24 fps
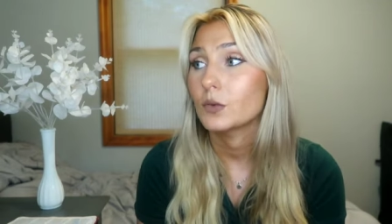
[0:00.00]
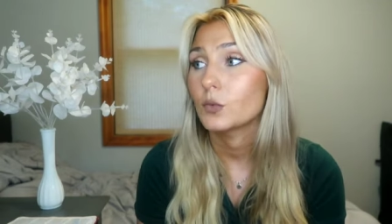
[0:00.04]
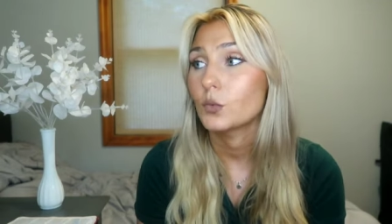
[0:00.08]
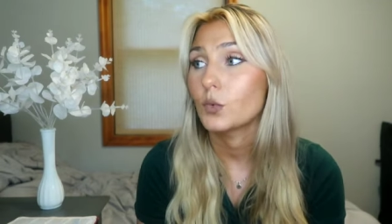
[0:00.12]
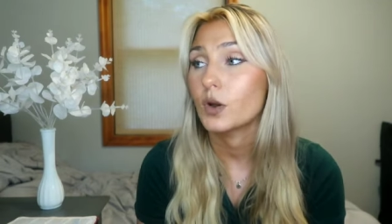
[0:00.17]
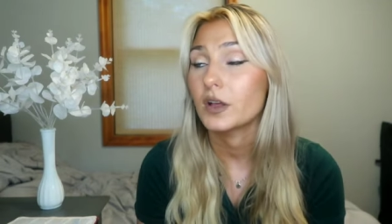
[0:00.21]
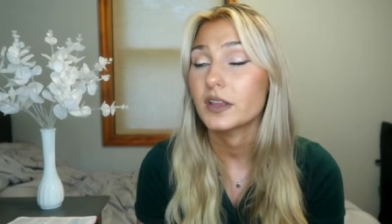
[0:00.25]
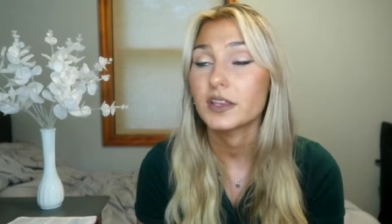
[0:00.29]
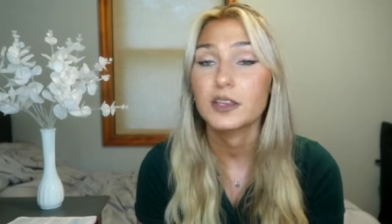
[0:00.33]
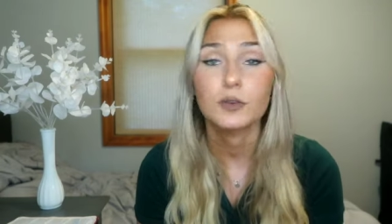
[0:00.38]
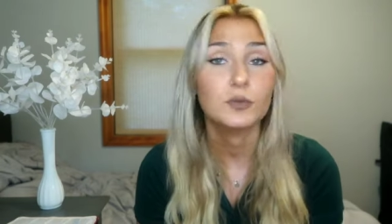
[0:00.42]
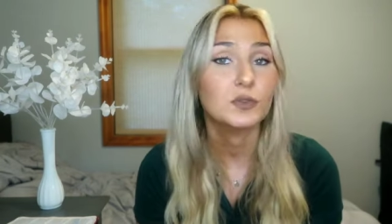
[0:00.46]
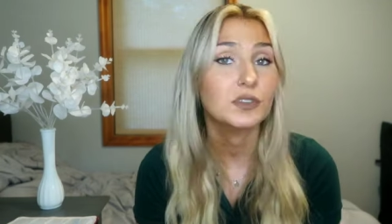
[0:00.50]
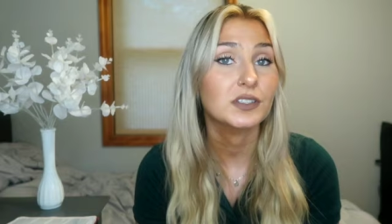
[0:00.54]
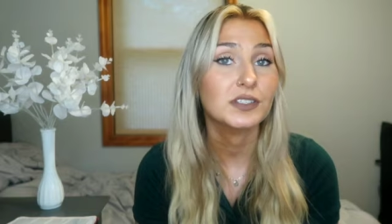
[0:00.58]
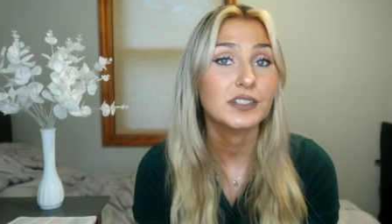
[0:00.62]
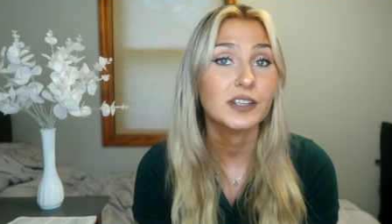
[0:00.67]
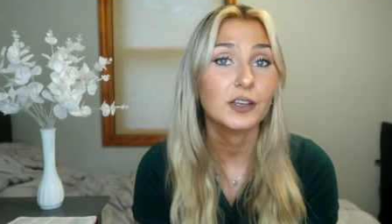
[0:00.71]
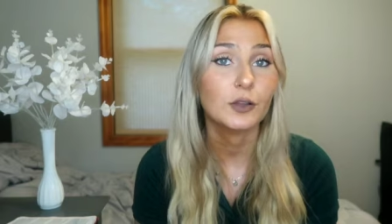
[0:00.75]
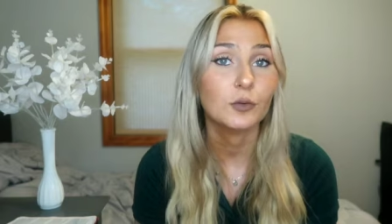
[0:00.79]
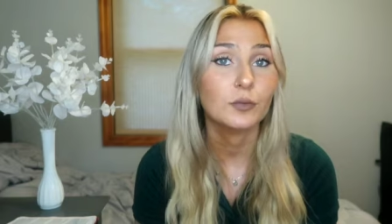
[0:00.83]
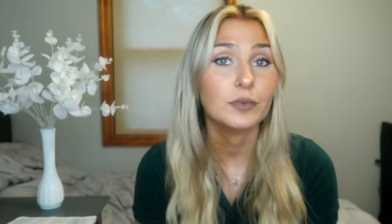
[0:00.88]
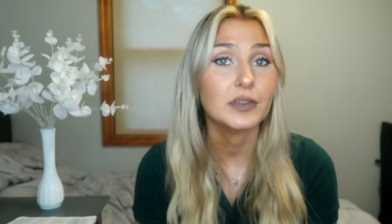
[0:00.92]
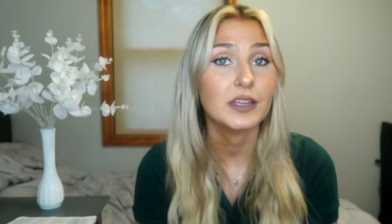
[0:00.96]
while he was
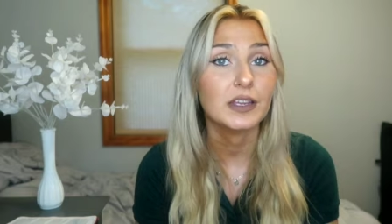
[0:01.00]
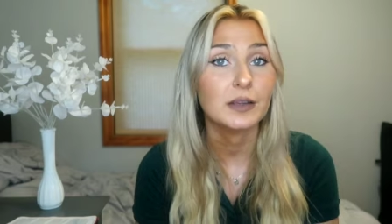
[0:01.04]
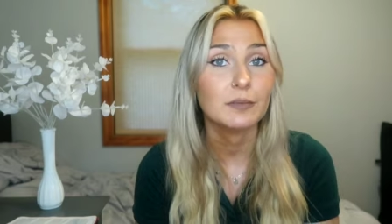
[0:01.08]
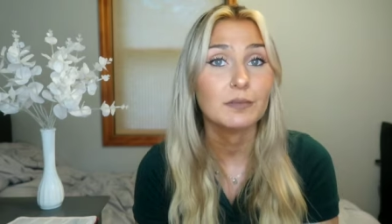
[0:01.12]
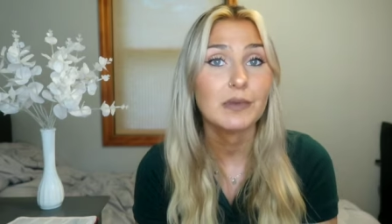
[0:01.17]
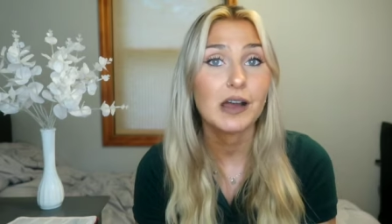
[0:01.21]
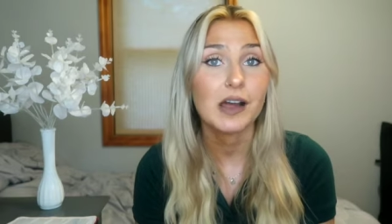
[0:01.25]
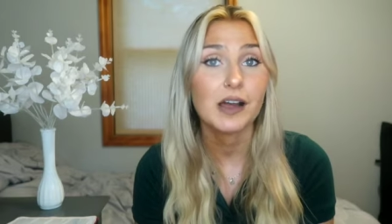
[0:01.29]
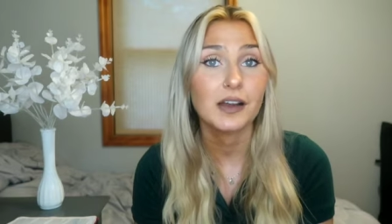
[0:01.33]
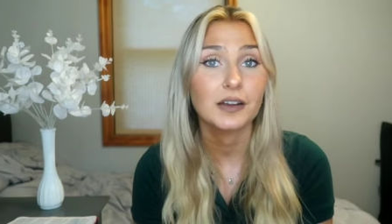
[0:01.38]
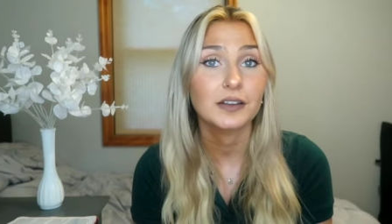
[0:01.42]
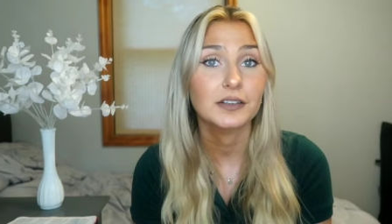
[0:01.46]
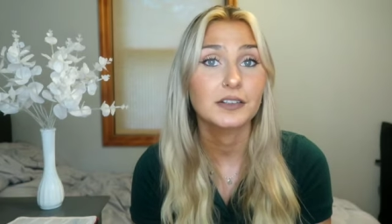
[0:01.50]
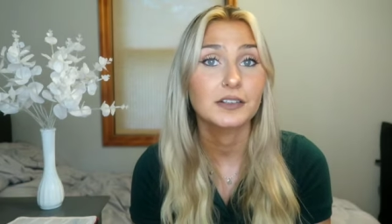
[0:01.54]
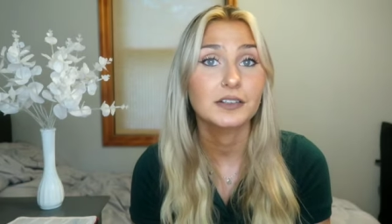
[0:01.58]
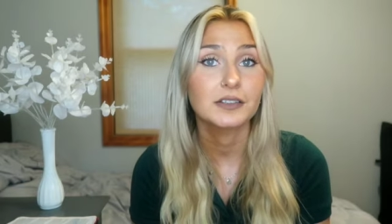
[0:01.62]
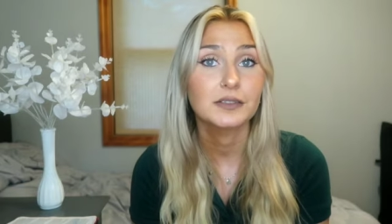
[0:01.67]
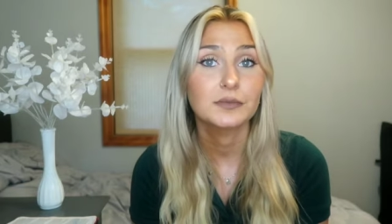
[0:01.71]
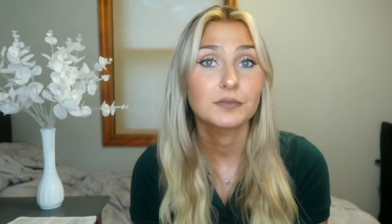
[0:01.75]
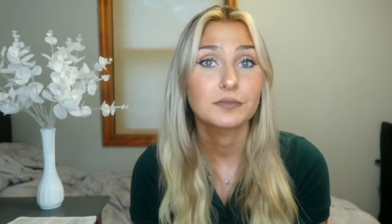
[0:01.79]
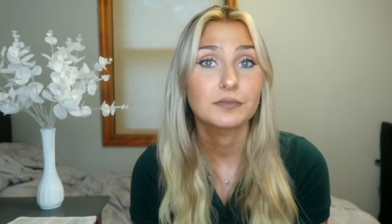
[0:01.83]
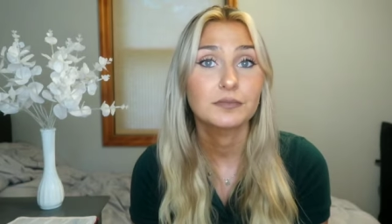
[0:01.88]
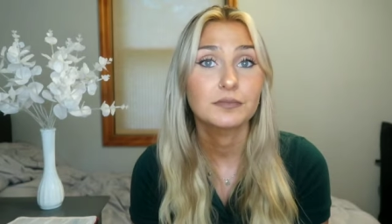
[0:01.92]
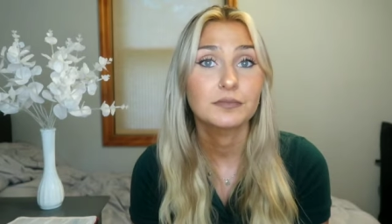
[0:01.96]
still being
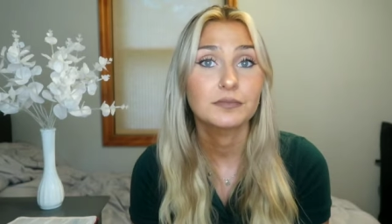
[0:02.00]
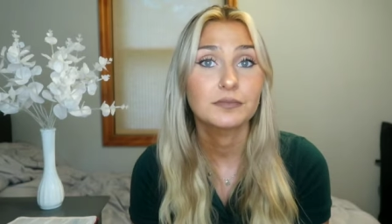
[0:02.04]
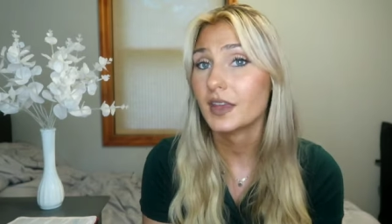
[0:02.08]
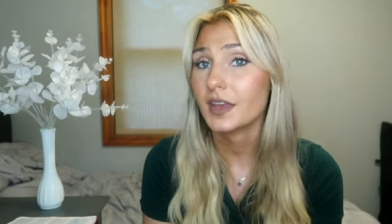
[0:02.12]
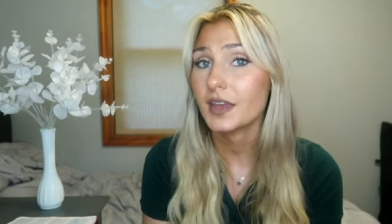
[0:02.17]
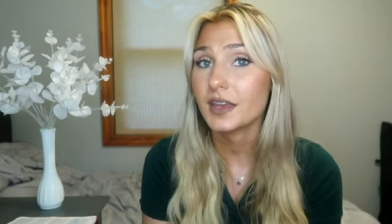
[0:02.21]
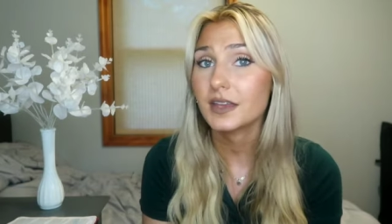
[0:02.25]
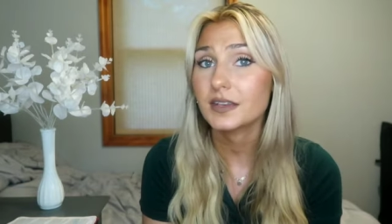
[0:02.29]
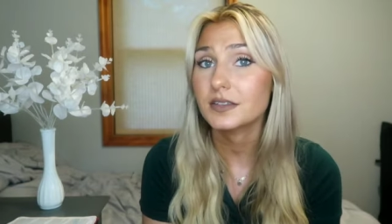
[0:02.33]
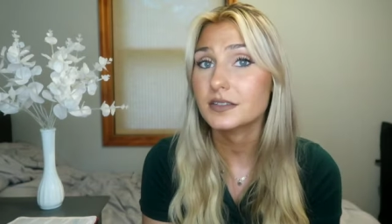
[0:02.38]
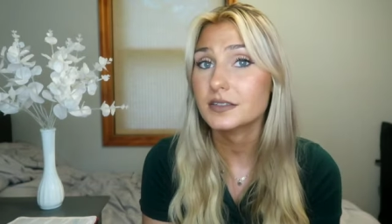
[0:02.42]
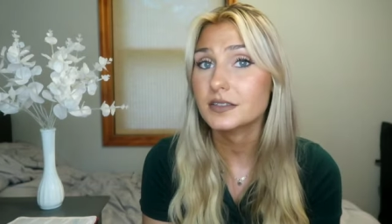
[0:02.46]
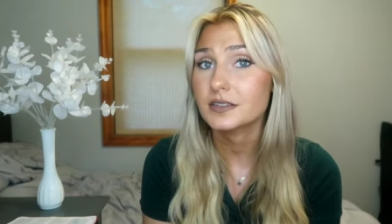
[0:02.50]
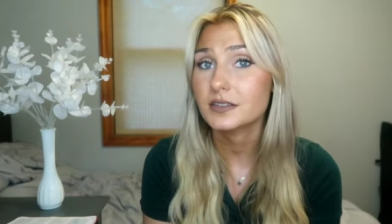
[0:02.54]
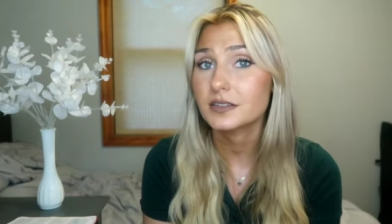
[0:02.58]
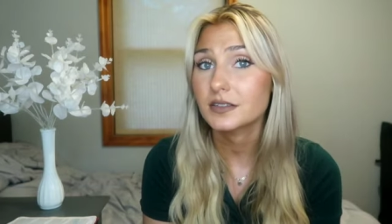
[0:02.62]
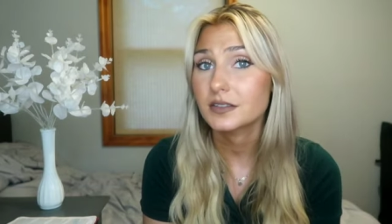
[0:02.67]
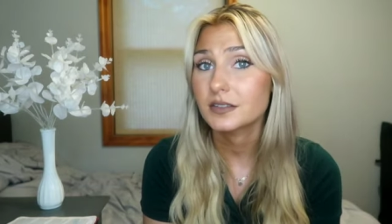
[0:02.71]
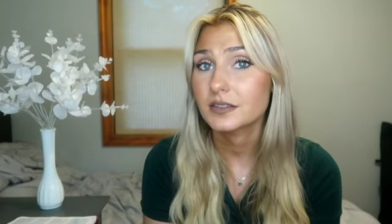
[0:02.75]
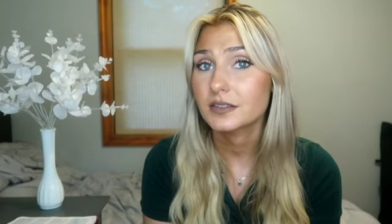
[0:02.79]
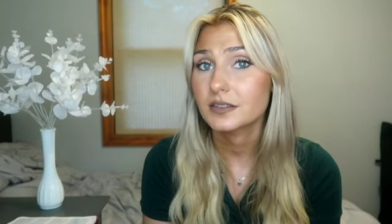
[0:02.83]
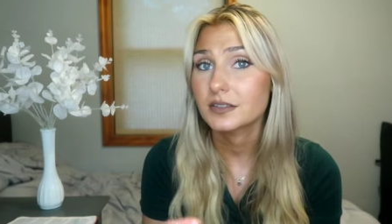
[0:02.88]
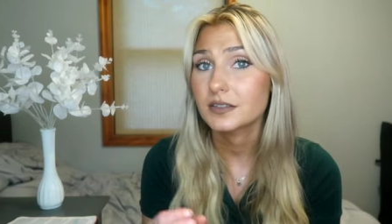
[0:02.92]
mocked. And